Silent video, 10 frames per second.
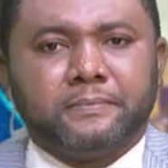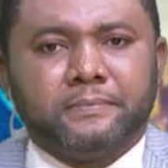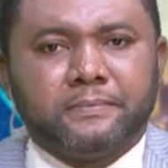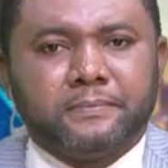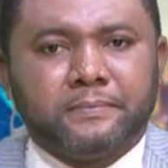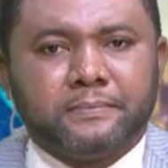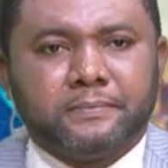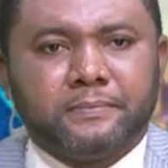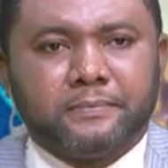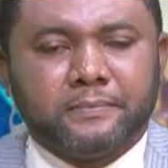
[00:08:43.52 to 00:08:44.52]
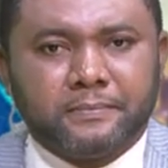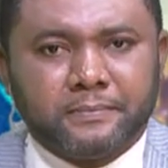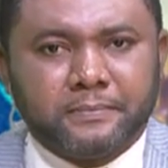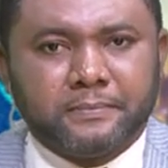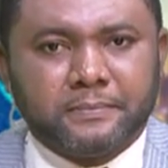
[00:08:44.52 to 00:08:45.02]

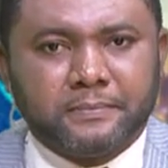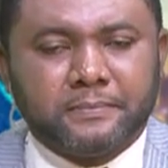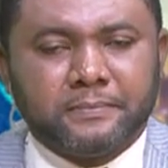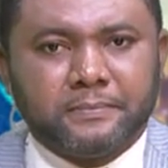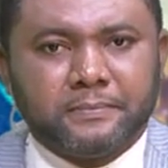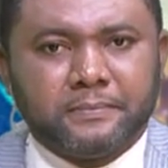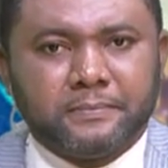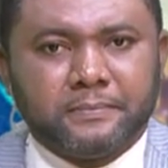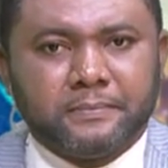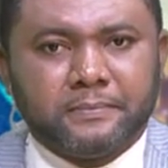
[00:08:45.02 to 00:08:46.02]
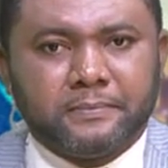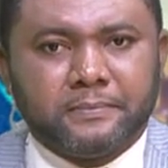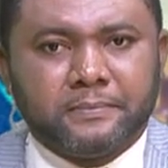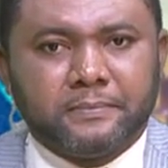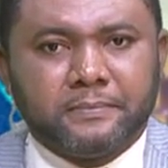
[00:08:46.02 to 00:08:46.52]

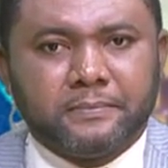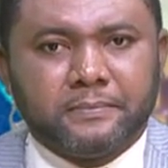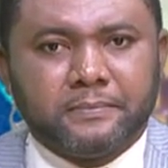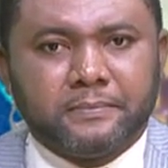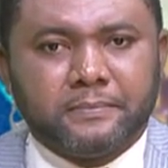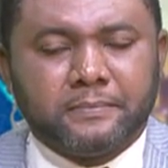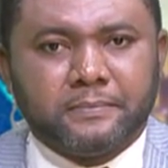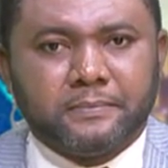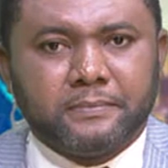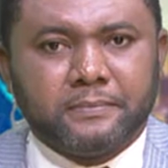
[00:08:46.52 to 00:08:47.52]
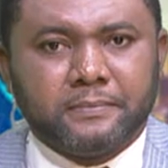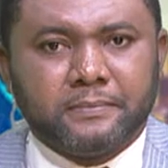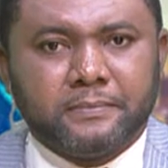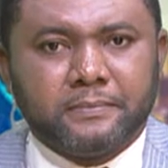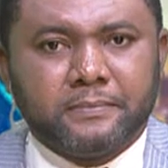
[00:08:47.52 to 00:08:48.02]

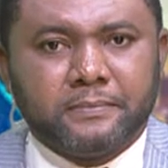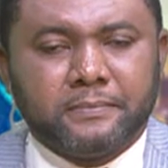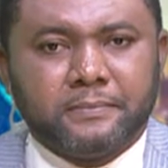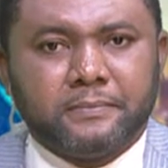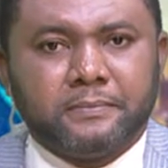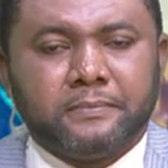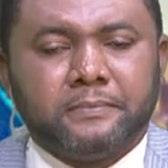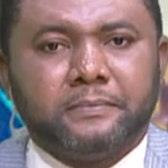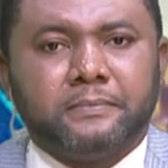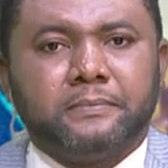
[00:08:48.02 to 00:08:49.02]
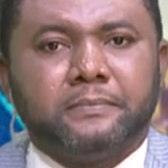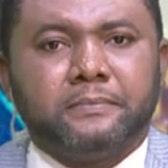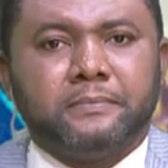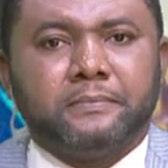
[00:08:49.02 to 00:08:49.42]
No words are spoken by the person on screen.